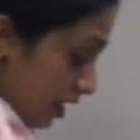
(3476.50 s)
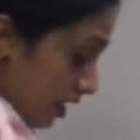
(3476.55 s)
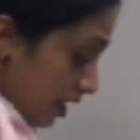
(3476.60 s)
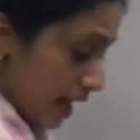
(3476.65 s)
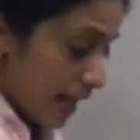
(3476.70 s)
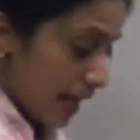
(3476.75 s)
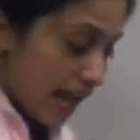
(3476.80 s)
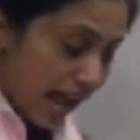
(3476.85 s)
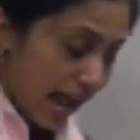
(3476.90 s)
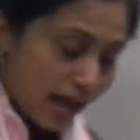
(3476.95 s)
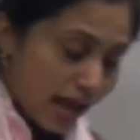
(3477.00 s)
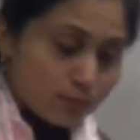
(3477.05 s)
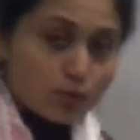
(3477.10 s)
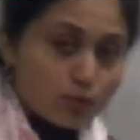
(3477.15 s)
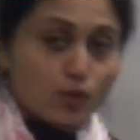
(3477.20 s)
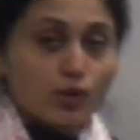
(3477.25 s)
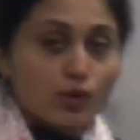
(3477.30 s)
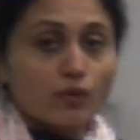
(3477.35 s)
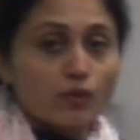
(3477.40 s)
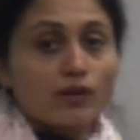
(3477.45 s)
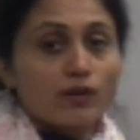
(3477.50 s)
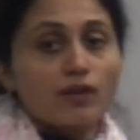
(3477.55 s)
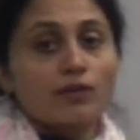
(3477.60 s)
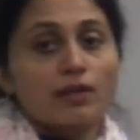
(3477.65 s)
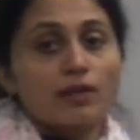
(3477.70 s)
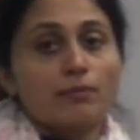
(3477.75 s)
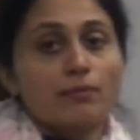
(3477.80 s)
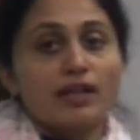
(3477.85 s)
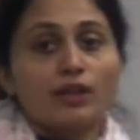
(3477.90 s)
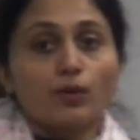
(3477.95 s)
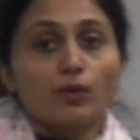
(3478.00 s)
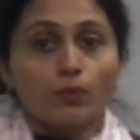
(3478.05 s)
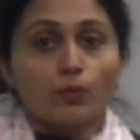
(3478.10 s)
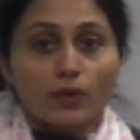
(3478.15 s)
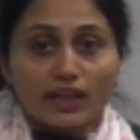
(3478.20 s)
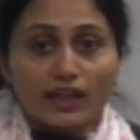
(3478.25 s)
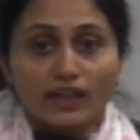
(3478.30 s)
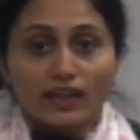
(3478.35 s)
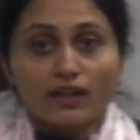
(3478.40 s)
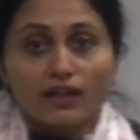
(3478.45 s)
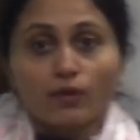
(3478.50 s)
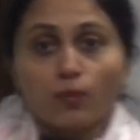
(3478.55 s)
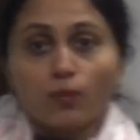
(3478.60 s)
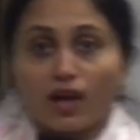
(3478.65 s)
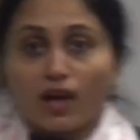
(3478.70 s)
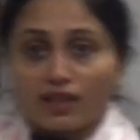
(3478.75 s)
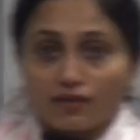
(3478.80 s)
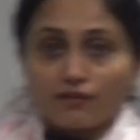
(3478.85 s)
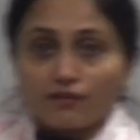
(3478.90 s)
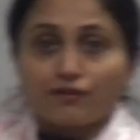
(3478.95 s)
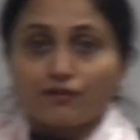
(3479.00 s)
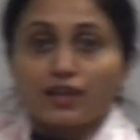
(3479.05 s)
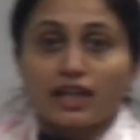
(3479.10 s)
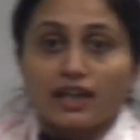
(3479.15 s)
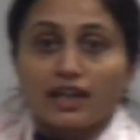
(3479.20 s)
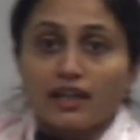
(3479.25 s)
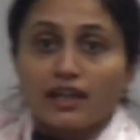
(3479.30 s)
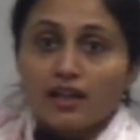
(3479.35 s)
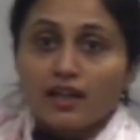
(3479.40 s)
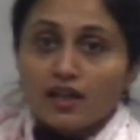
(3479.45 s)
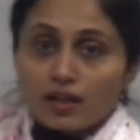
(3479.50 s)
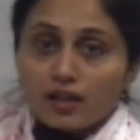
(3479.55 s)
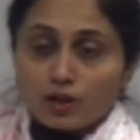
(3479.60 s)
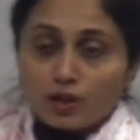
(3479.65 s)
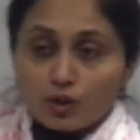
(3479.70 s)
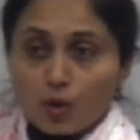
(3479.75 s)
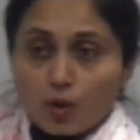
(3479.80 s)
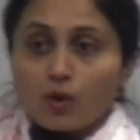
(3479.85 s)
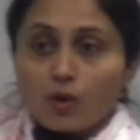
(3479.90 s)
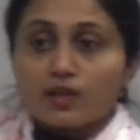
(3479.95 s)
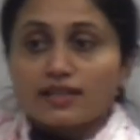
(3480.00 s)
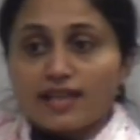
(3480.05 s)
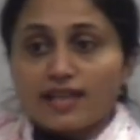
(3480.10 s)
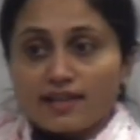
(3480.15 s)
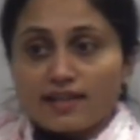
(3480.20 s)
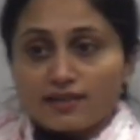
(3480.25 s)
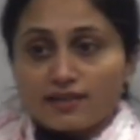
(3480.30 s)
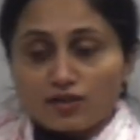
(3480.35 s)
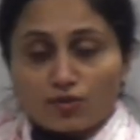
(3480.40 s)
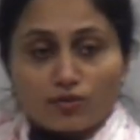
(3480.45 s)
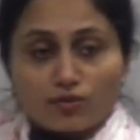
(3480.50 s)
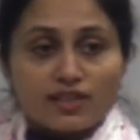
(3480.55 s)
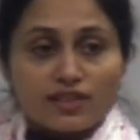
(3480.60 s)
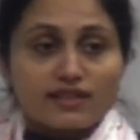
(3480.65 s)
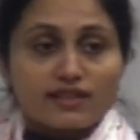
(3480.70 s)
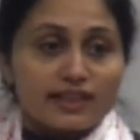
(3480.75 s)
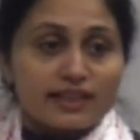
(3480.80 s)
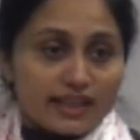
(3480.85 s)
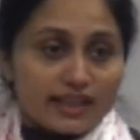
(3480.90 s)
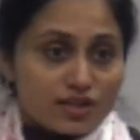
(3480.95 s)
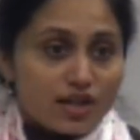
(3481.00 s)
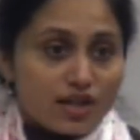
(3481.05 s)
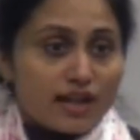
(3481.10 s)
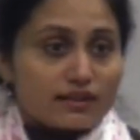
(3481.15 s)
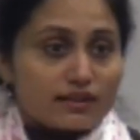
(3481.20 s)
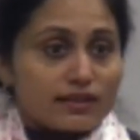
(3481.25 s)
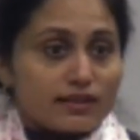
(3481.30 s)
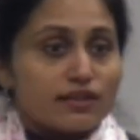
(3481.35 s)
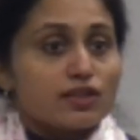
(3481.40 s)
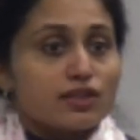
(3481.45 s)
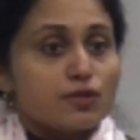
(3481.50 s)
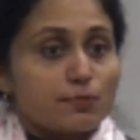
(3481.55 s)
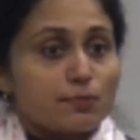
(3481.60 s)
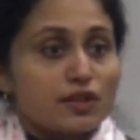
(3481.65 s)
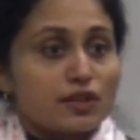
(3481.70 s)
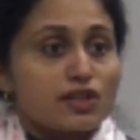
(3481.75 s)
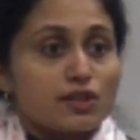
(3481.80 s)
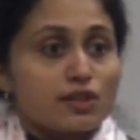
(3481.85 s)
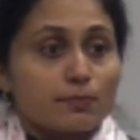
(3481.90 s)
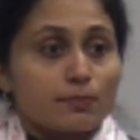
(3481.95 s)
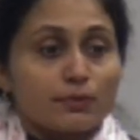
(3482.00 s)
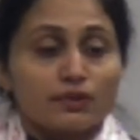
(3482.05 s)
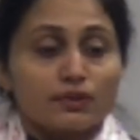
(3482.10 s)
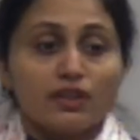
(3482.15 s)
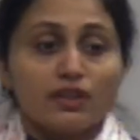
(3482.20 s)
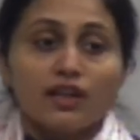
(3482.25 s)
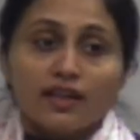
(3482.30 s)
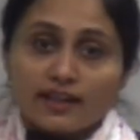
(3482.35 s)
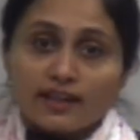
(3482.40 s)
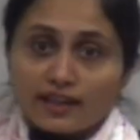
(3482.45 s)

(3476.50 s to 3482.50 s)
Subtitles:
And moreover, we will be doing one of the laws that is known as the Le-Chatelier's principle, in